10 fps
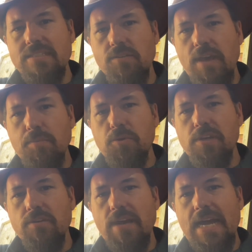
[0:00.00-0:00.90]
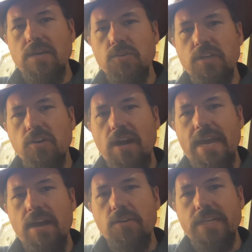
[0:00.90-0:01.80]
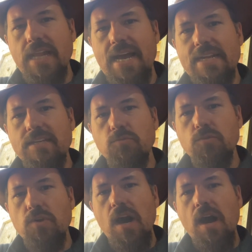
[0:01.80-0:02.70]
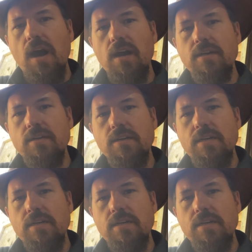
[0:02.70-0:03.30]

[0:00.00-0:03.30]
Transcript: So they put it right on the ground and lined it with rock.